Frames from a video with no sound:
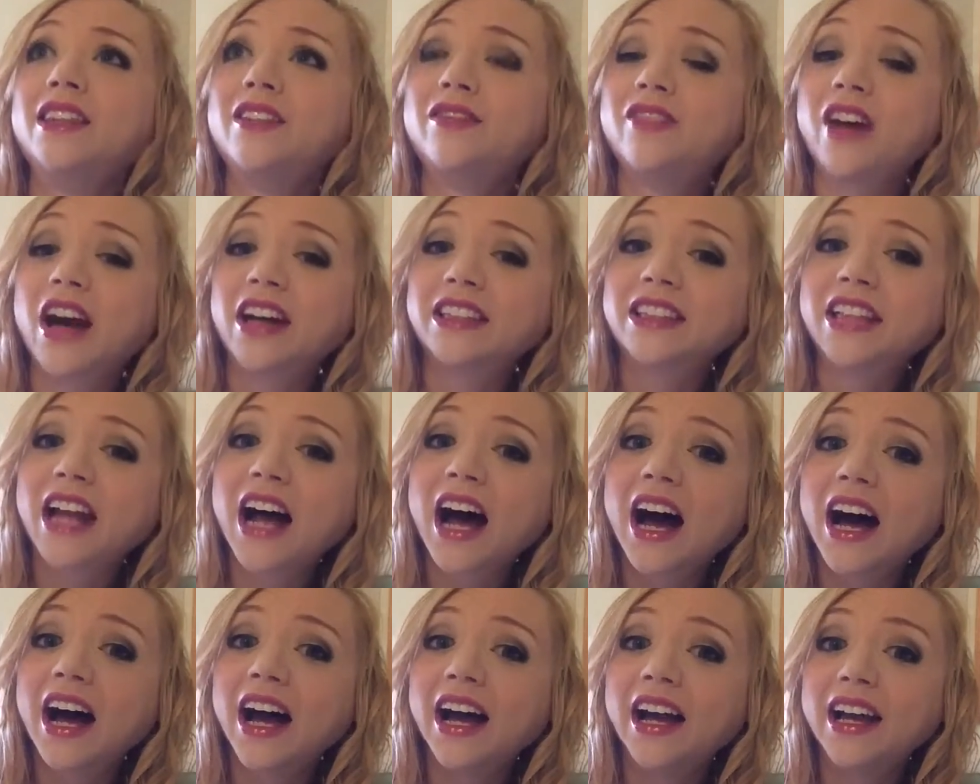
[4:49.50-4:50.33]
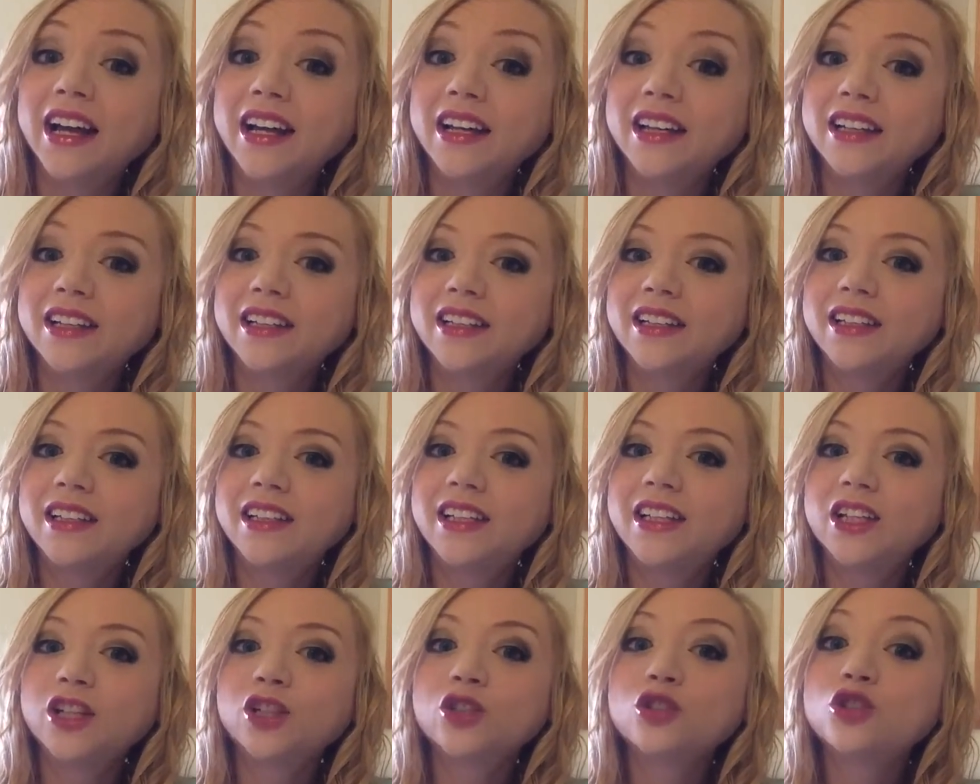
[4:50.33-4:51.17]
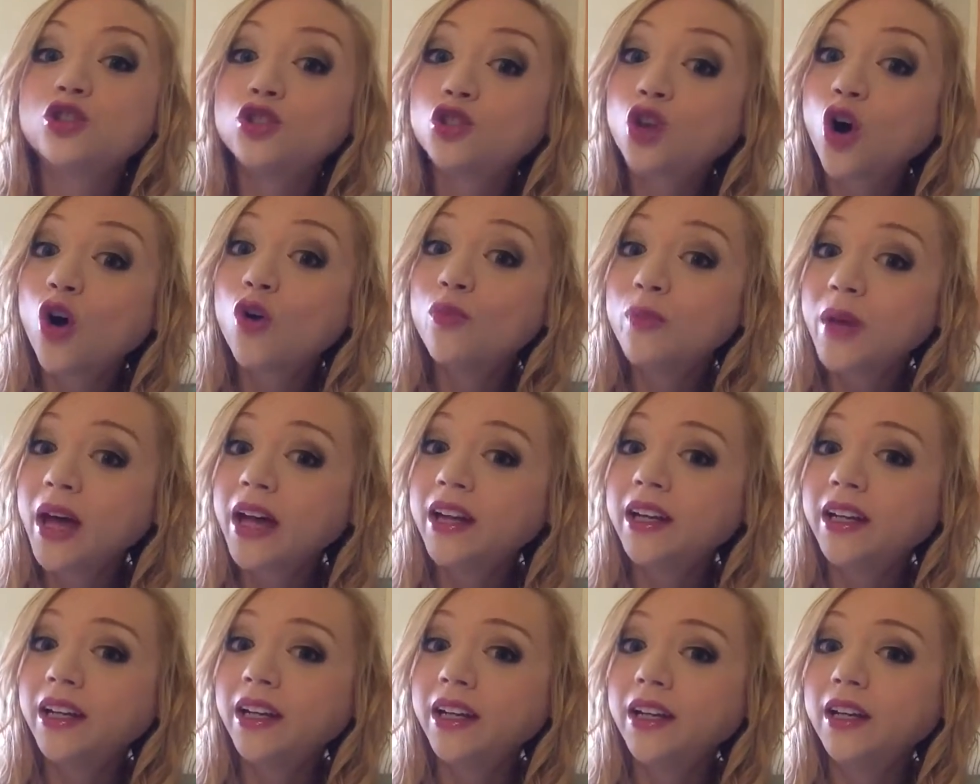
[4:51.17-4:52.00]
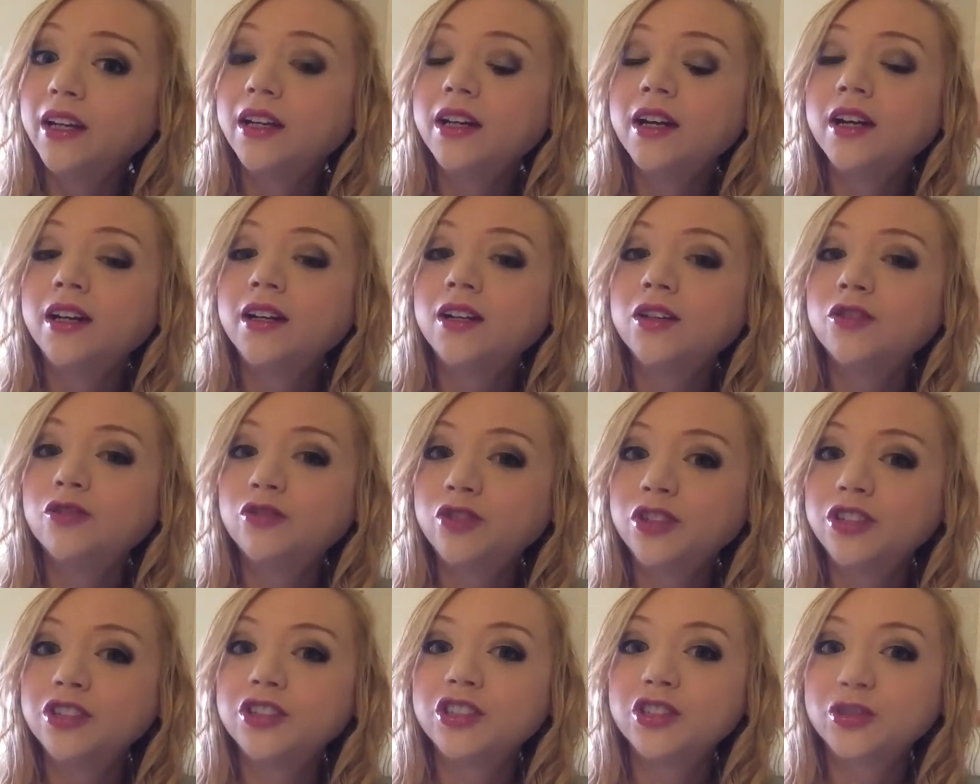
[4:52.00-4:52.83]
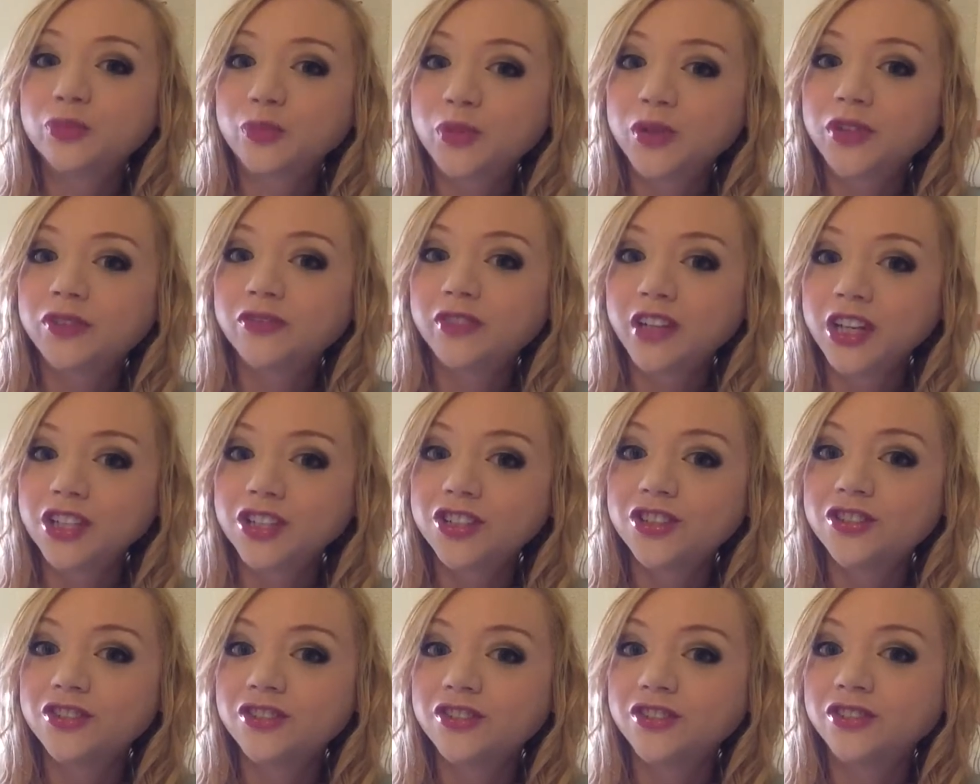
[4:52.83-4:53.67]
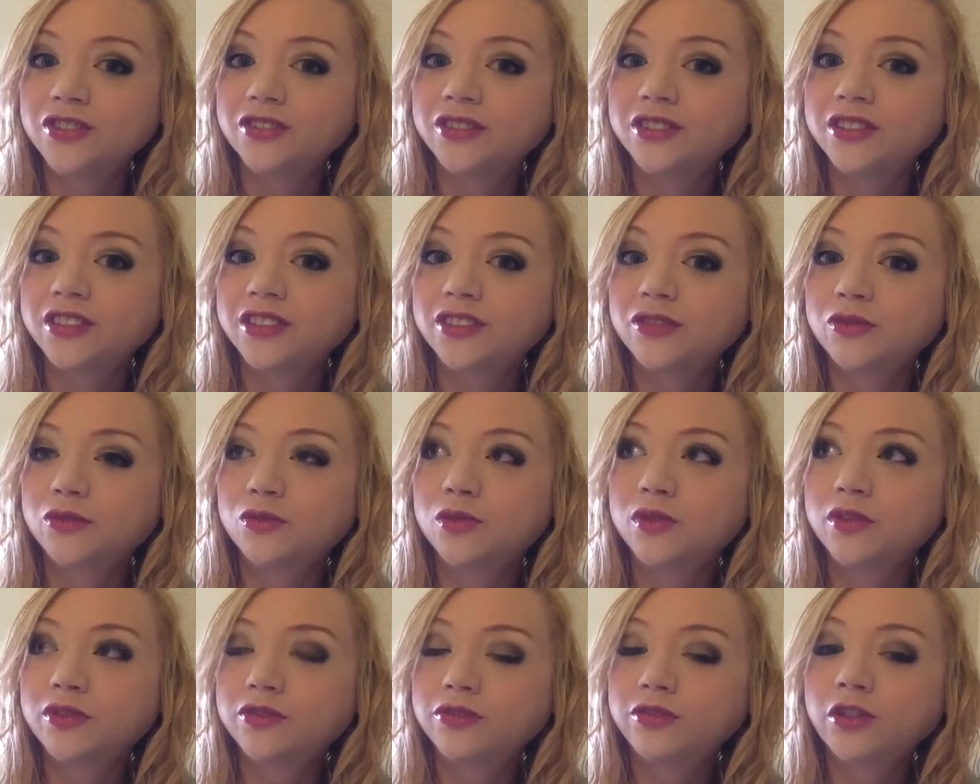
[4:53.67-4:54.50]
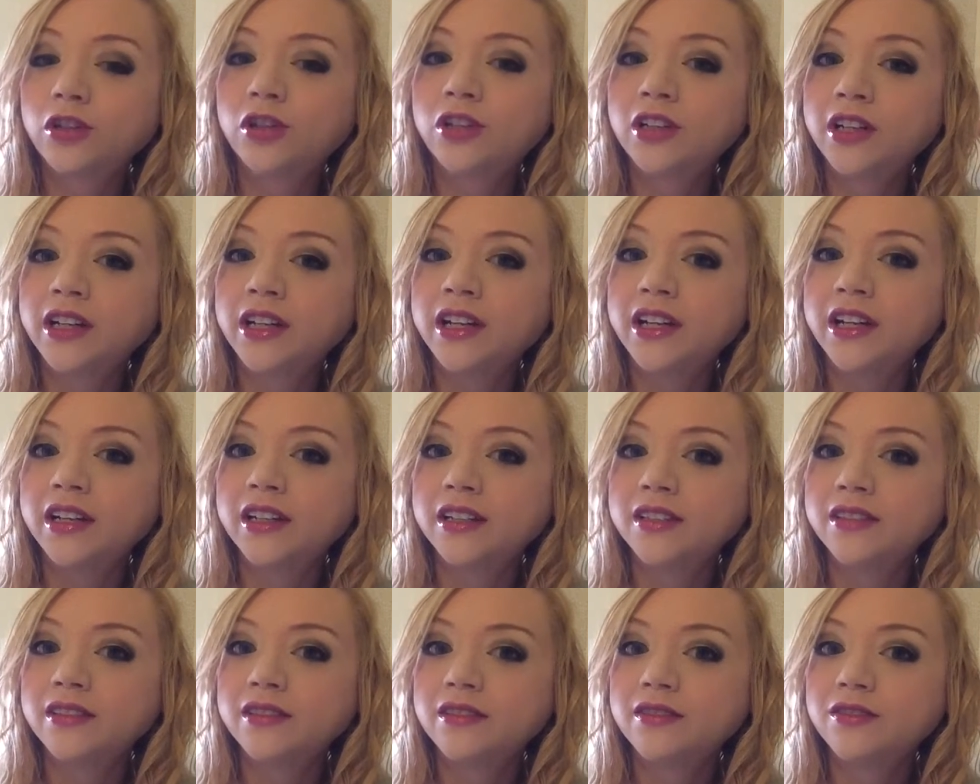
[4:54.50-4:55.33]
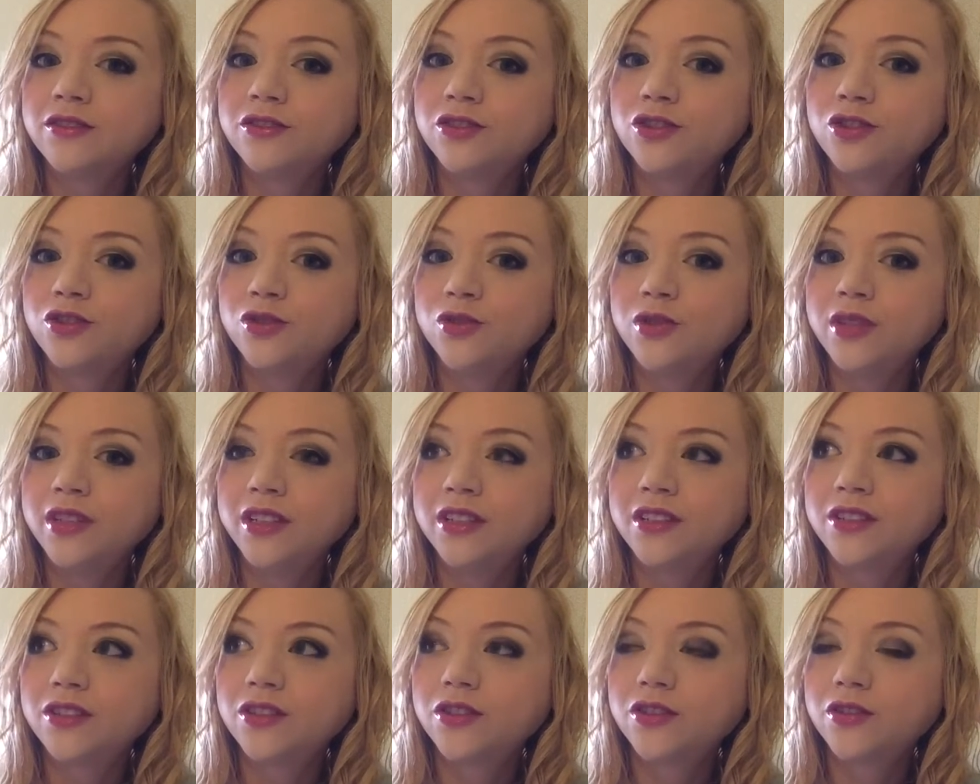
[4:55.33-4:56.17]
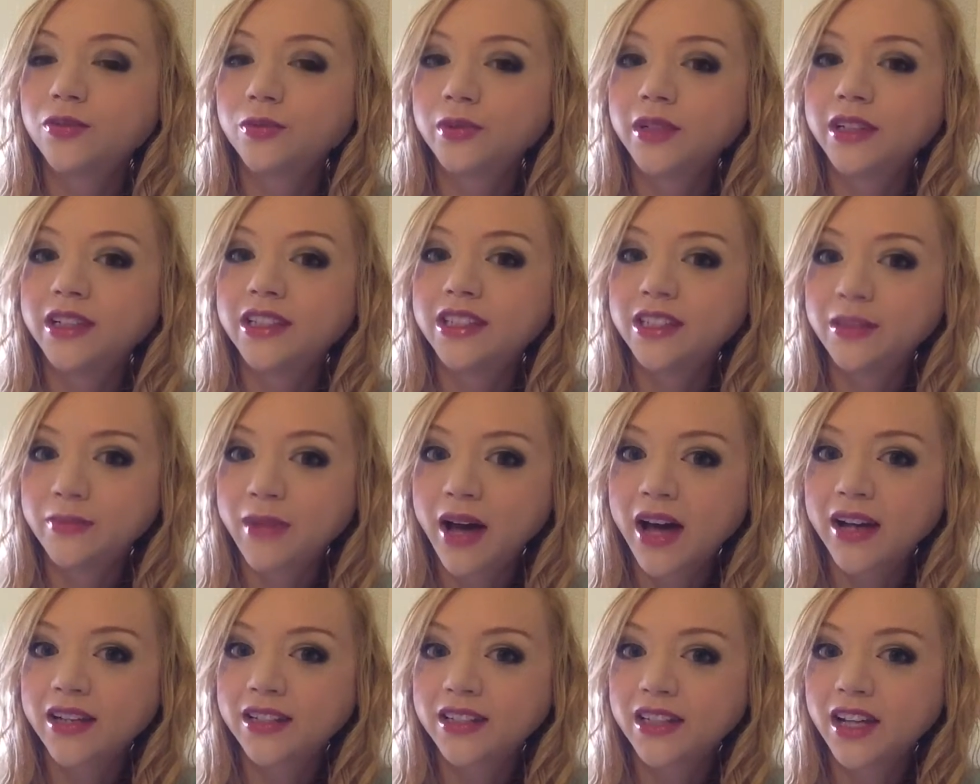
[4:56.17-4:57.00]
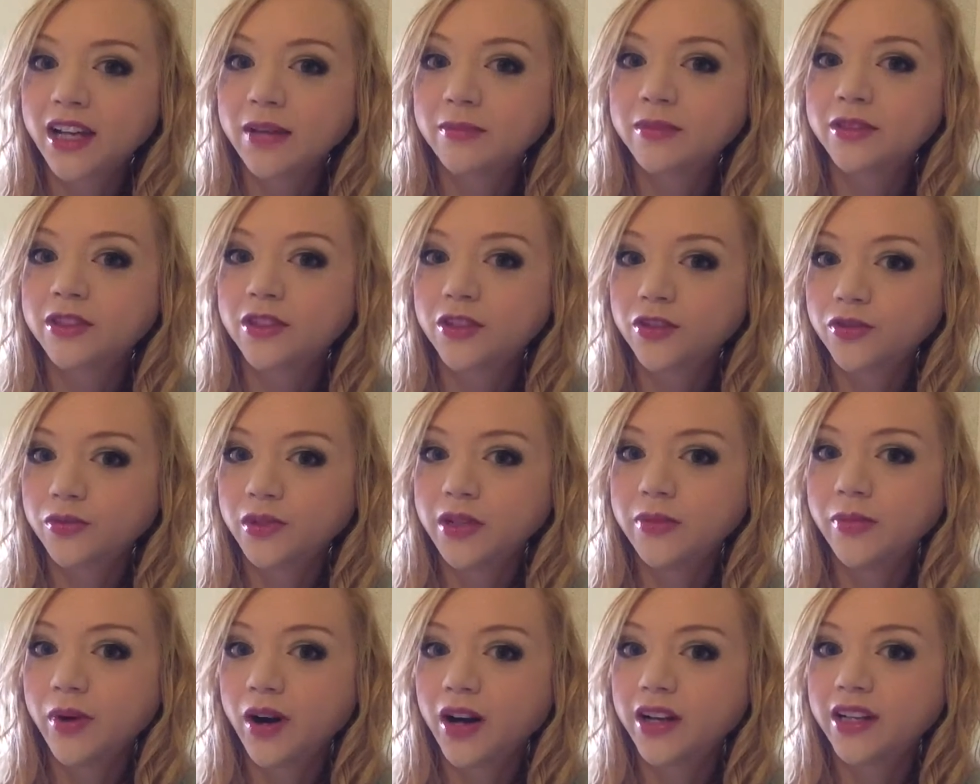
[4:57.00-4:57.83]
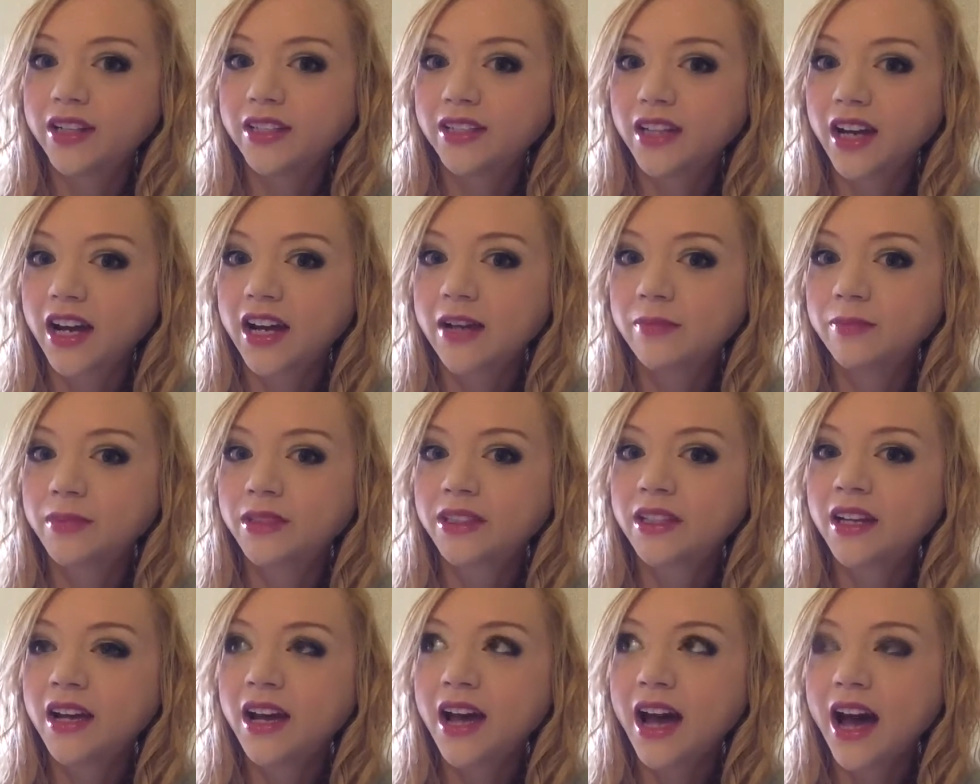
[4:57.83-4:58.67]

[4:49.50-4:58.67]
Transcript: the fact that I hear so many fitness professionals referring to these three somatotypes, the three body types,